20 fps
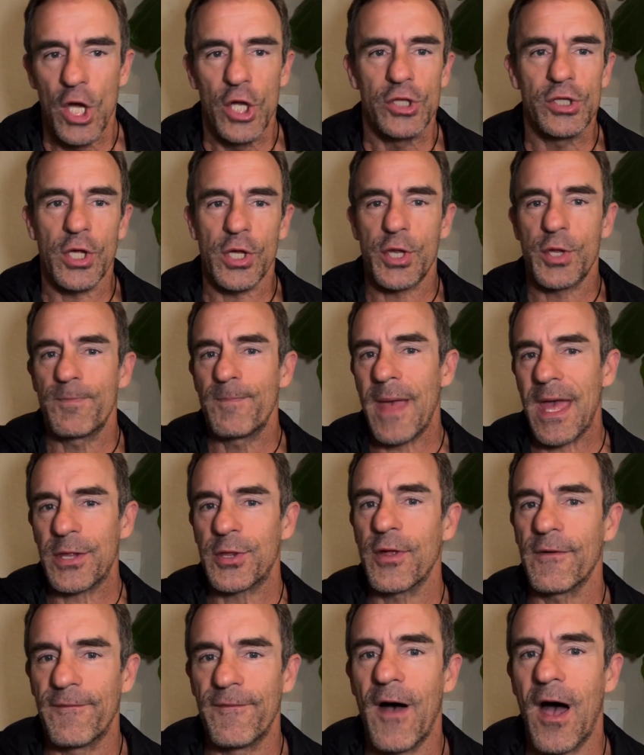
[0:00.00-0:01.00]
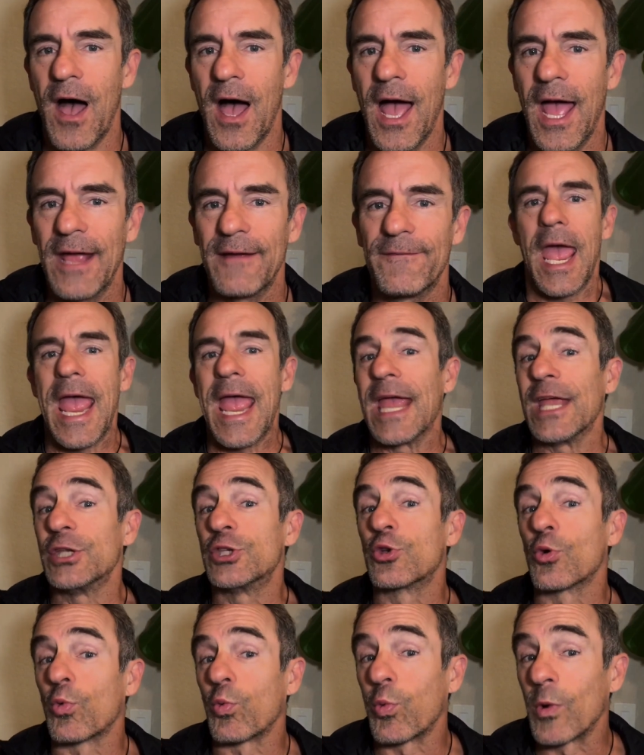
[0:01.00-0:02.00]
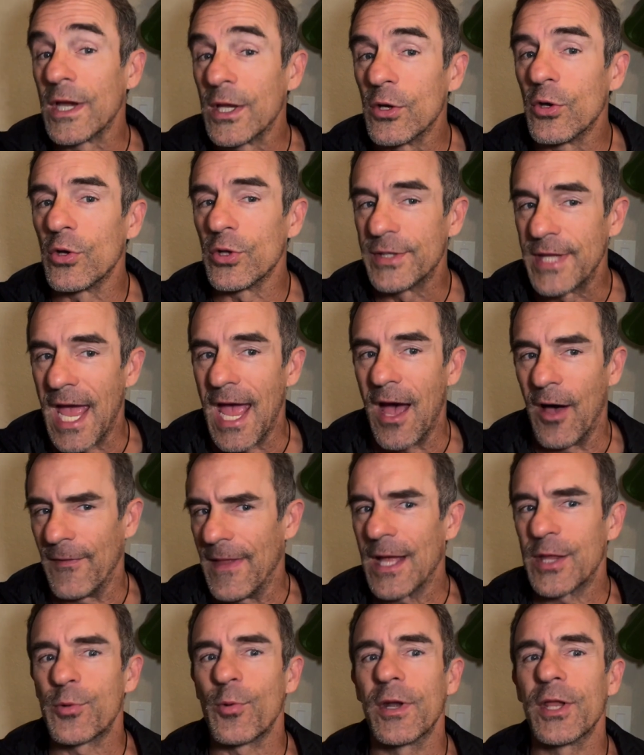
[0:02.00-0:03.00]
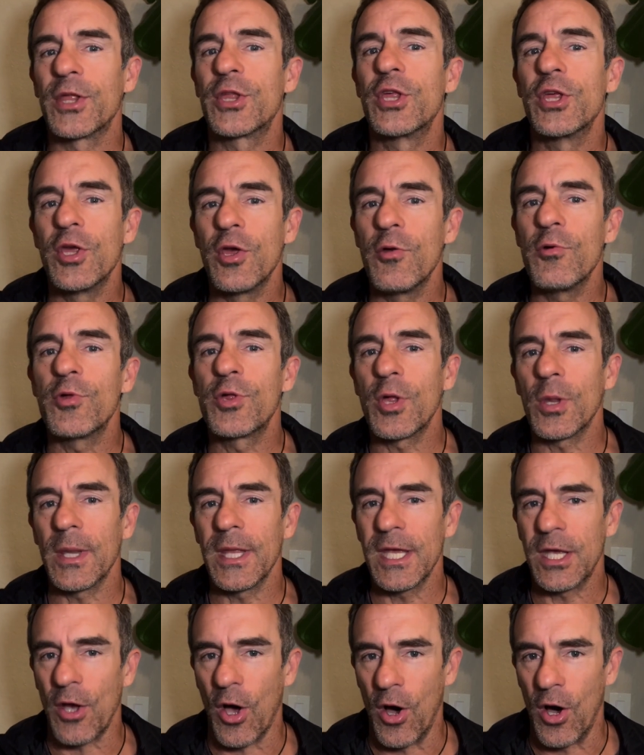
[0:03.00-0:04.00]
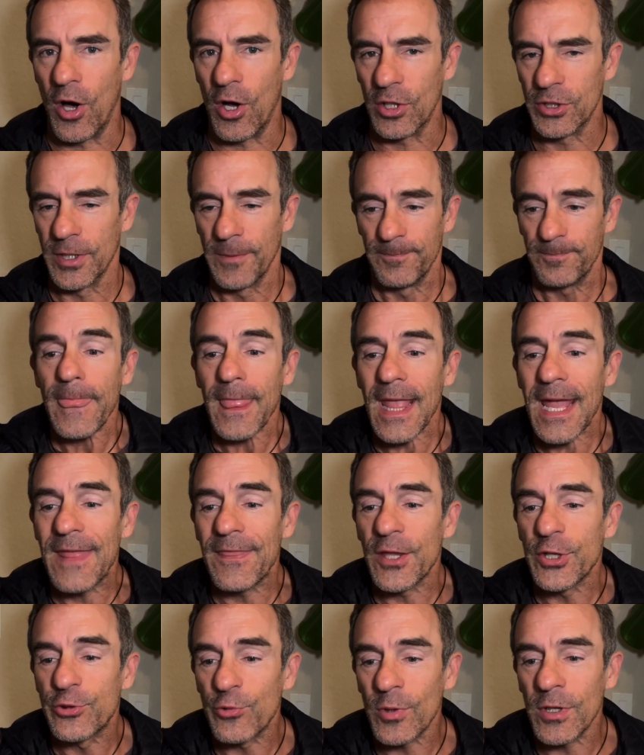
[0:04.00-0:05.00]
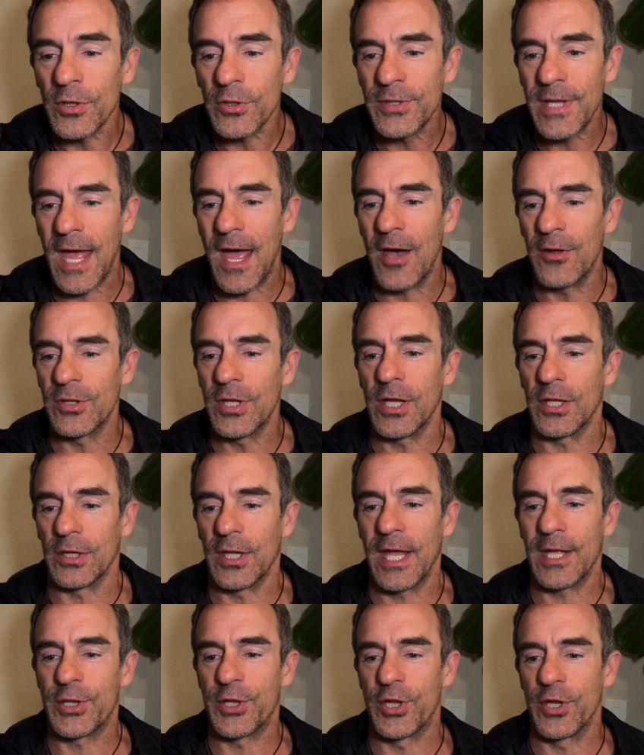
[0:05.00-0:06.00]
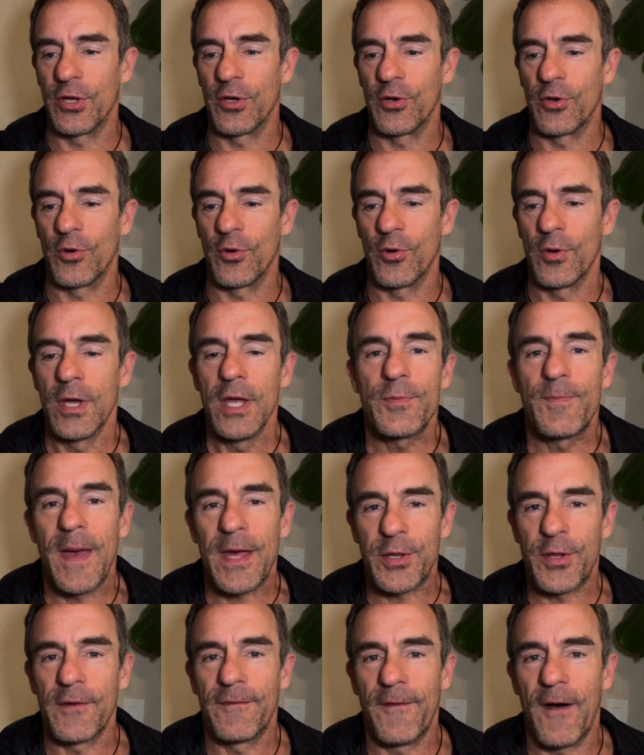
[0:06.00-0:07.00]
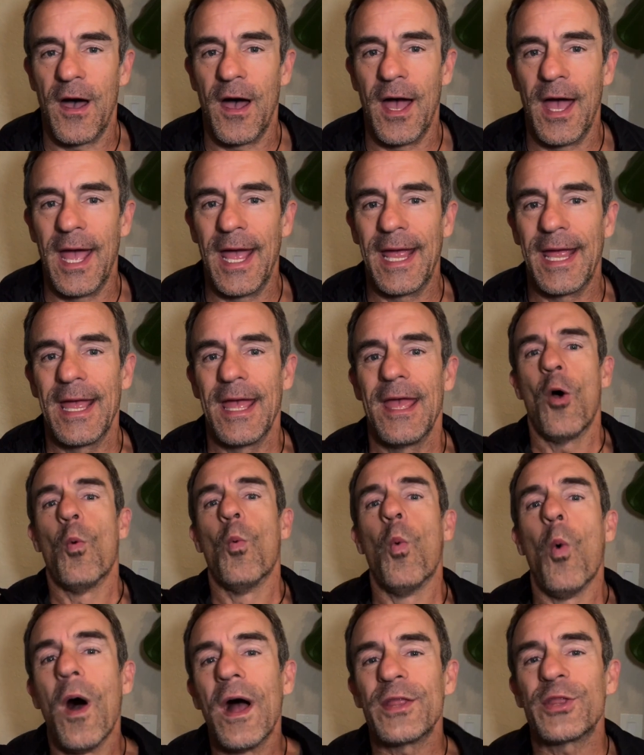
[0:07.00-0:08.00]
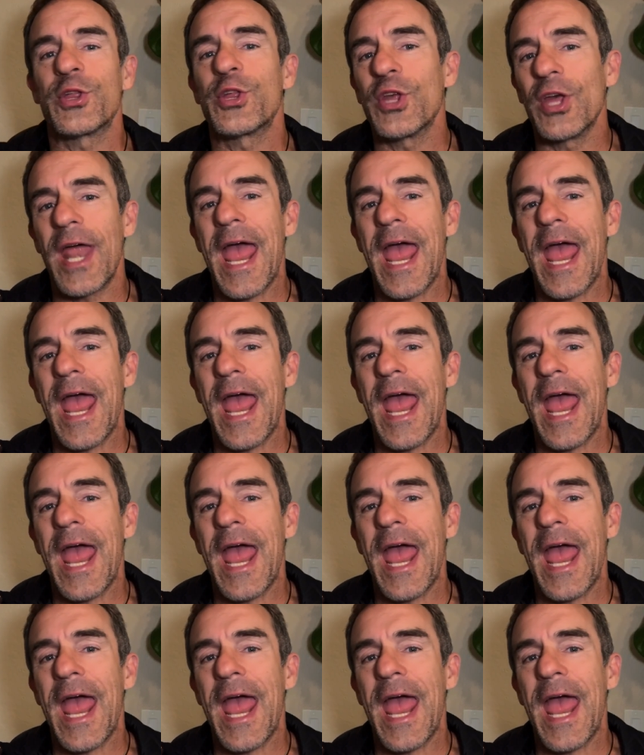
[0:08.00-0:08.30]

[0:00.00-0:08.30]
to specify a drill down. That's what it's usually called. And the drill down lets you specify what should